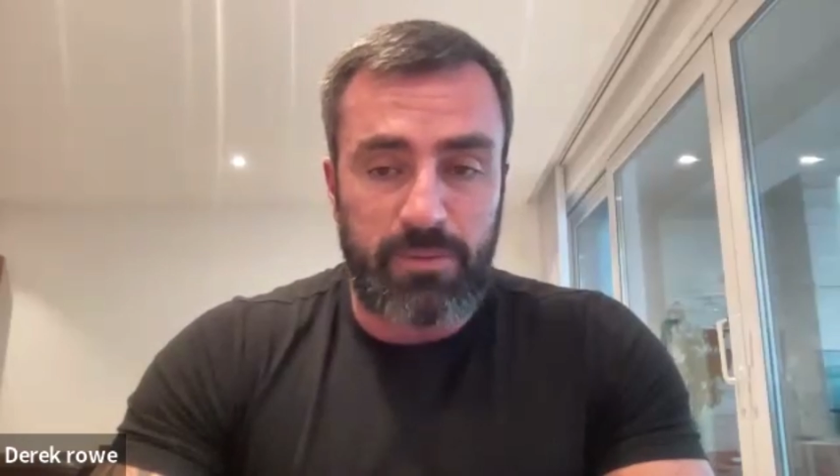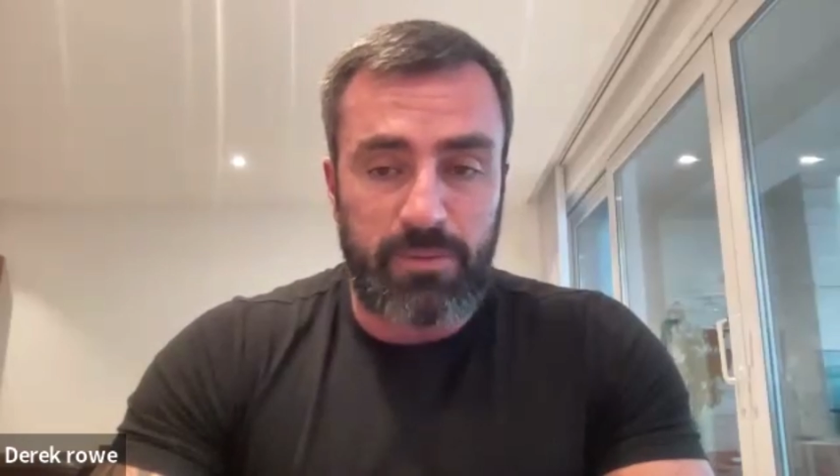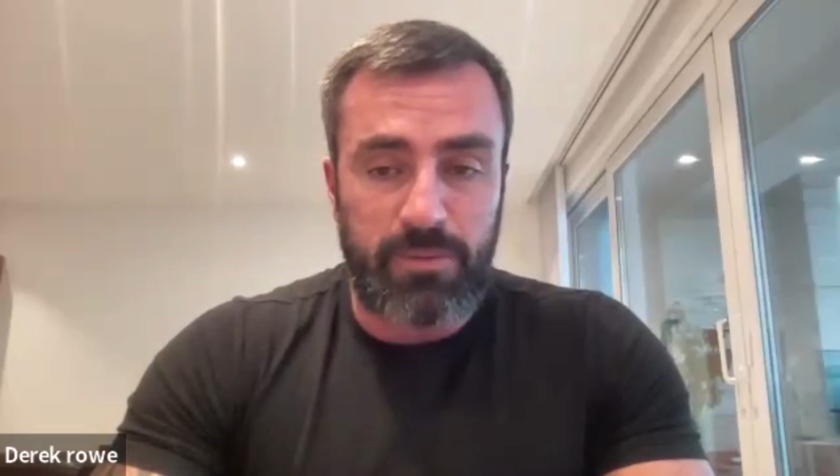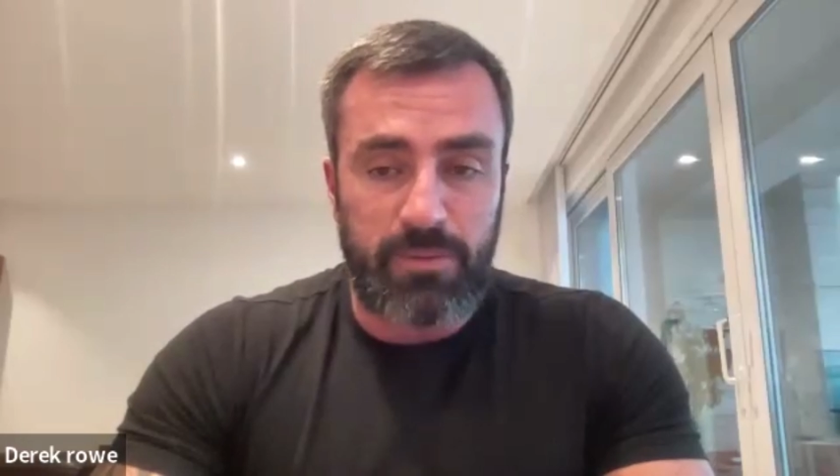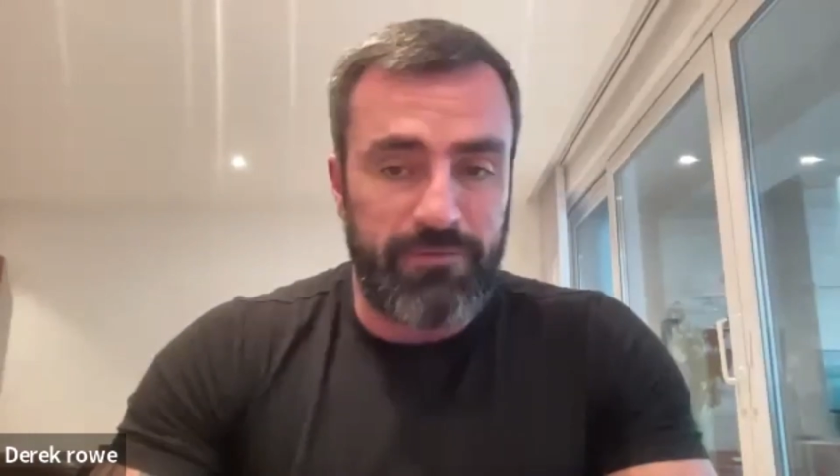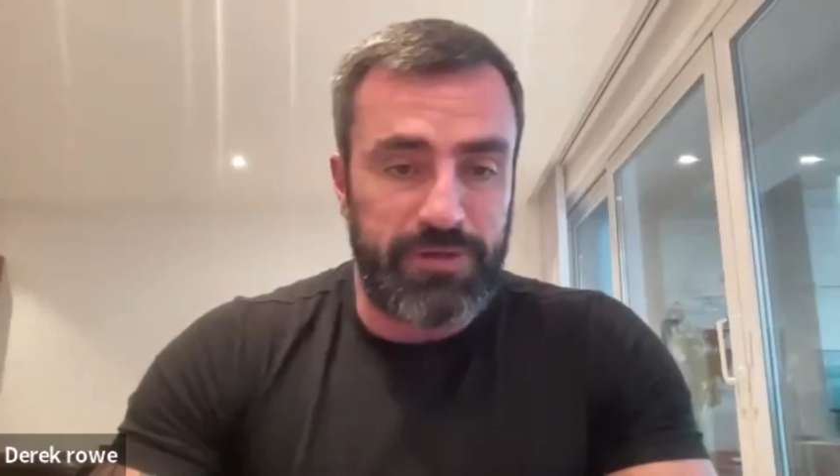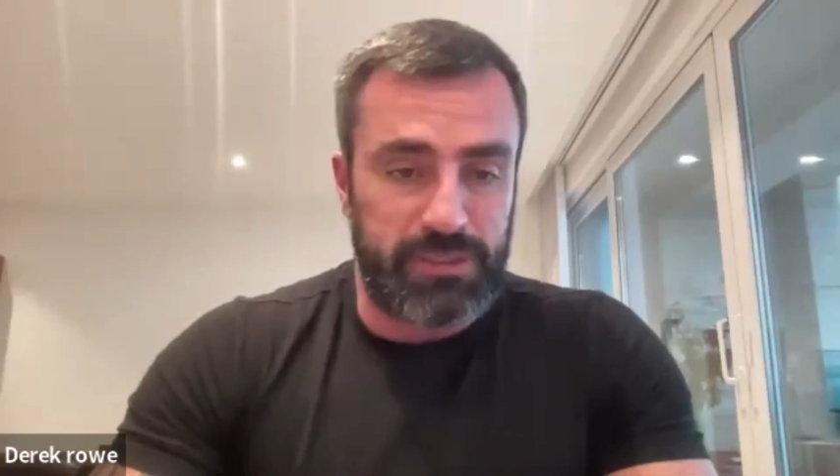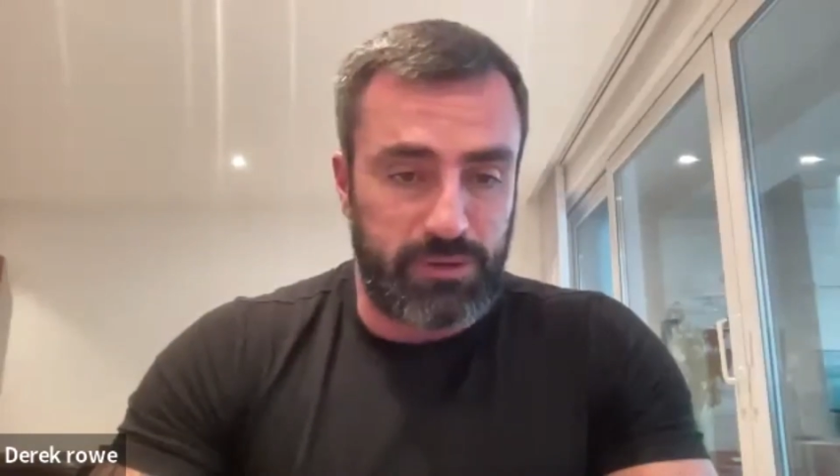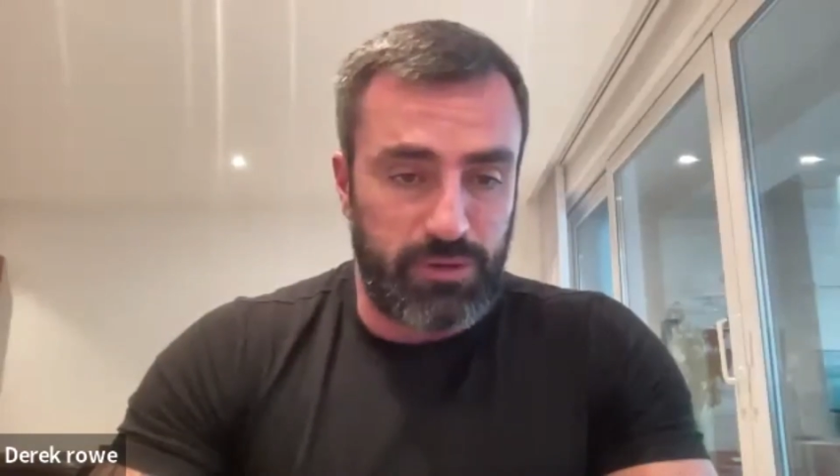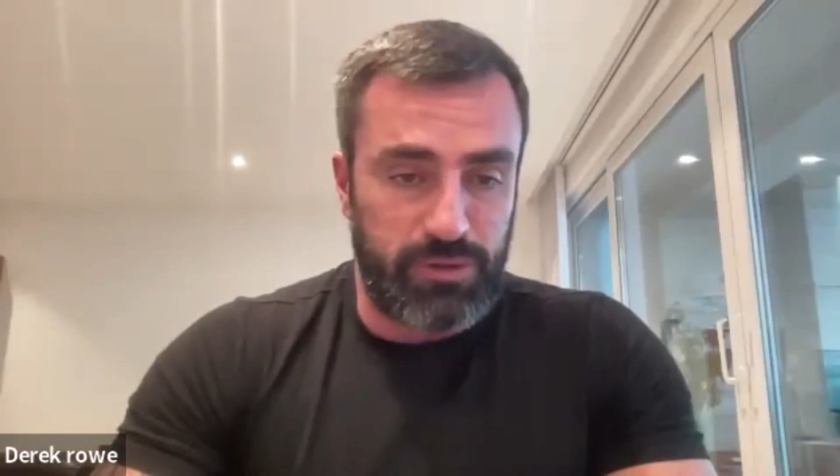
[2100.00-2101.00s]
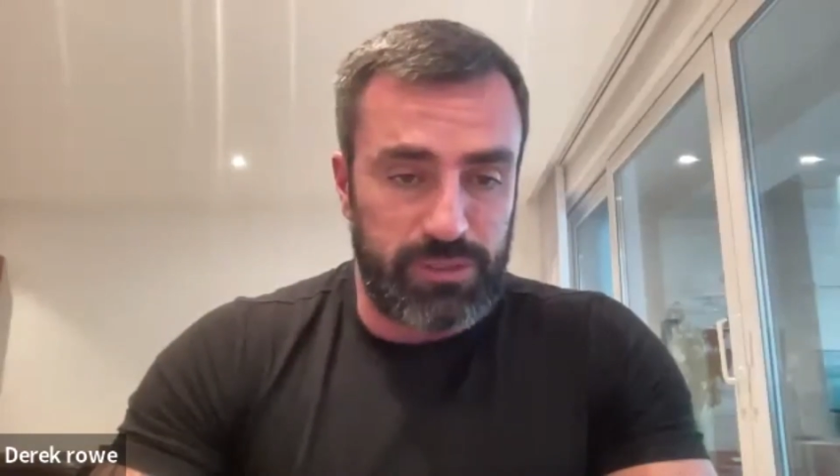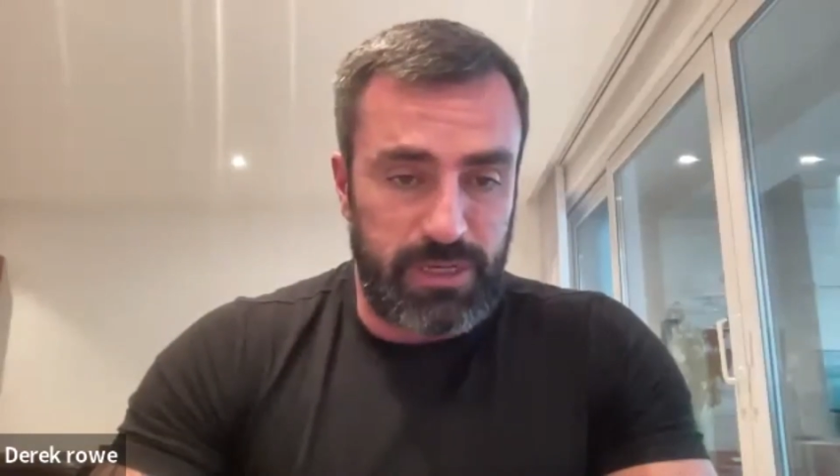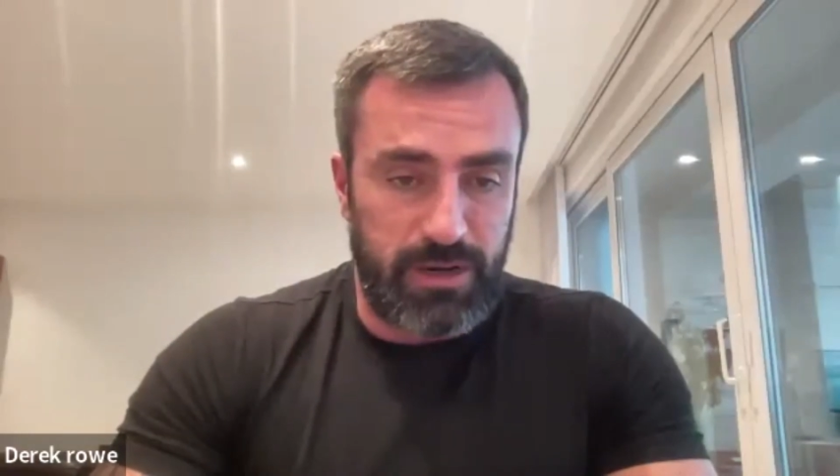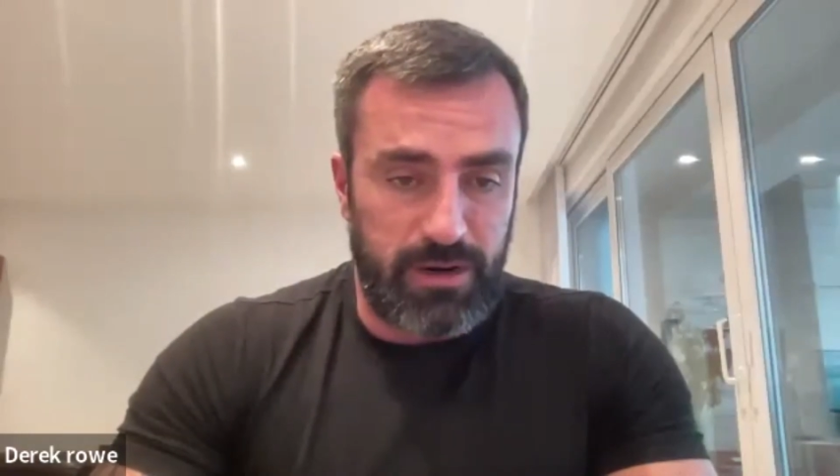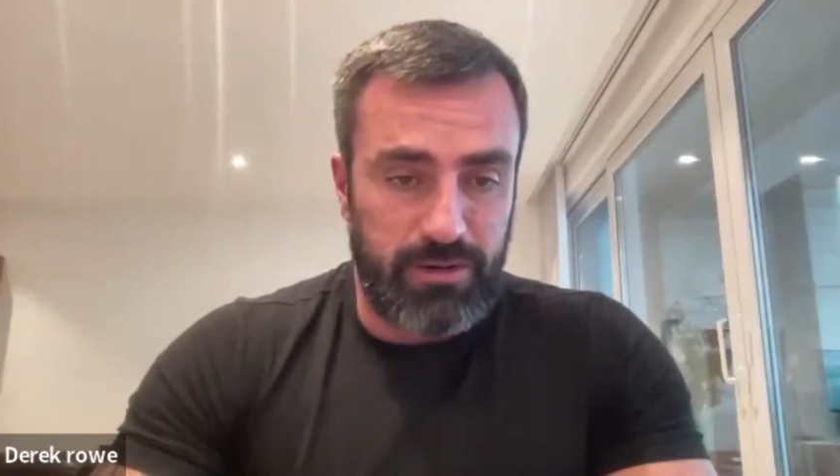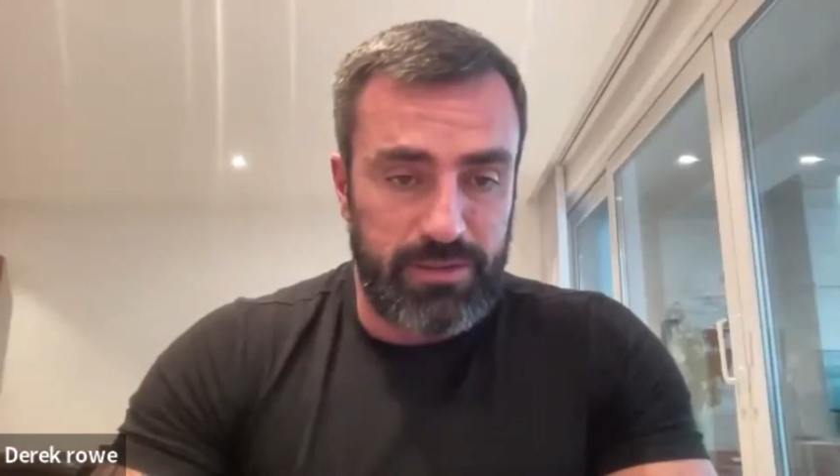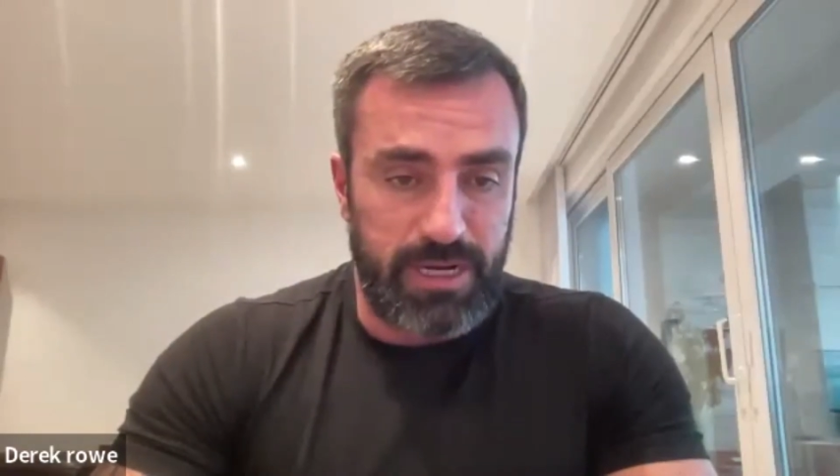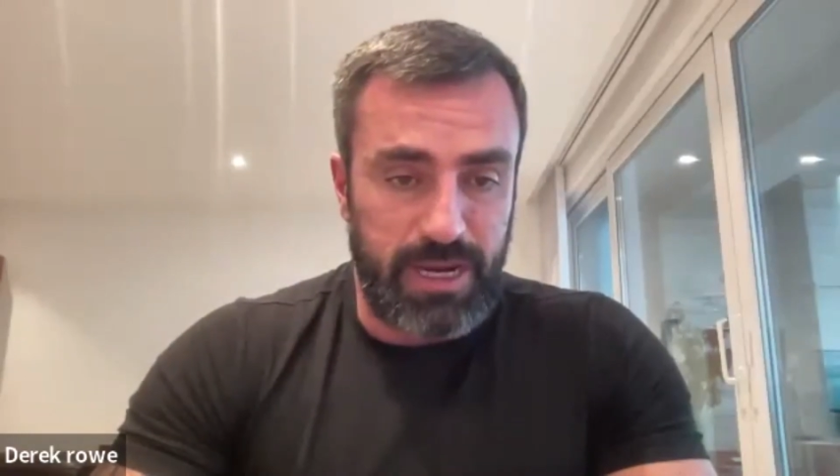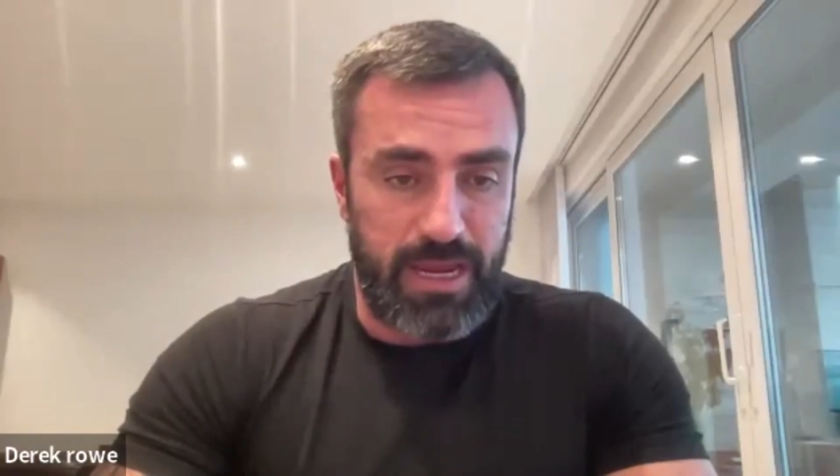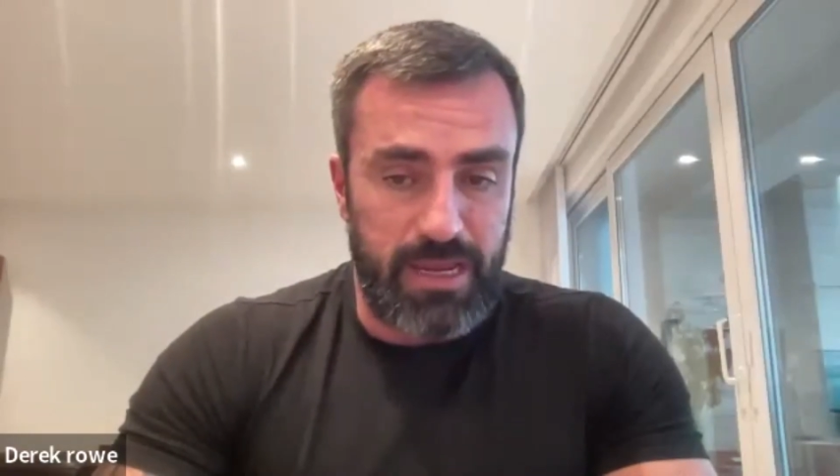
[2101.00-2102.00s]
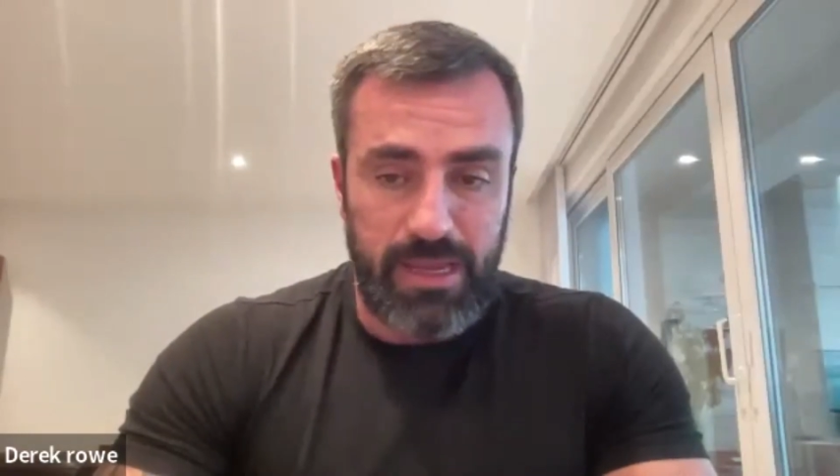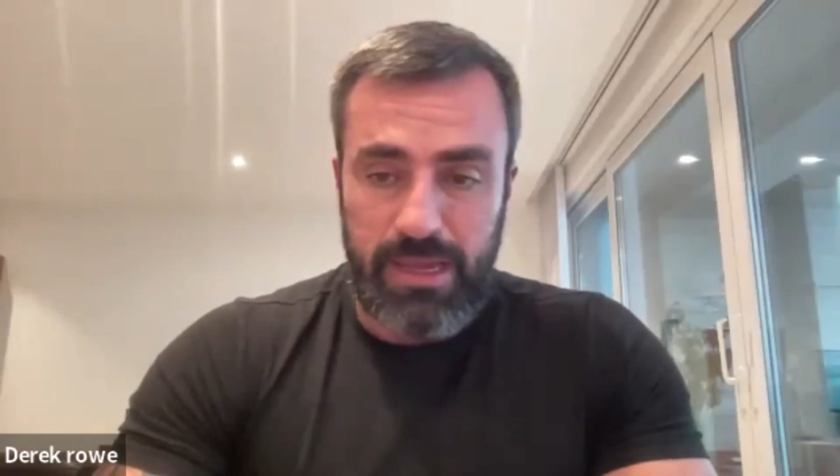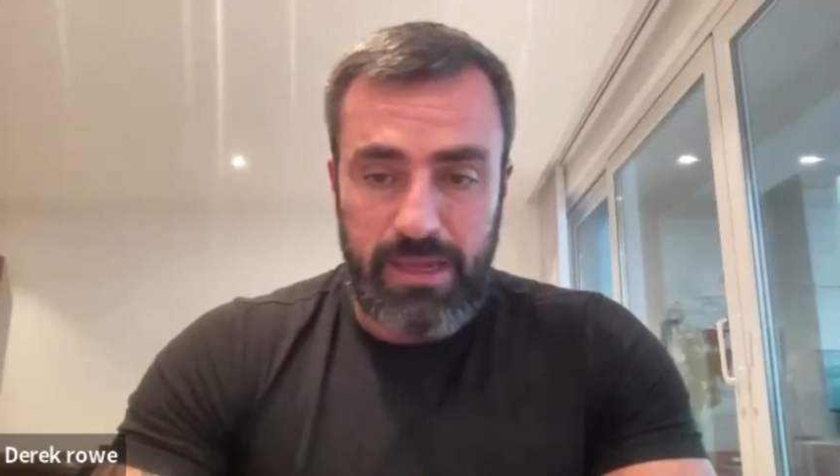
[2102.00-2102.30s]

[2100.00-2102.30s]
what we've discussed here today,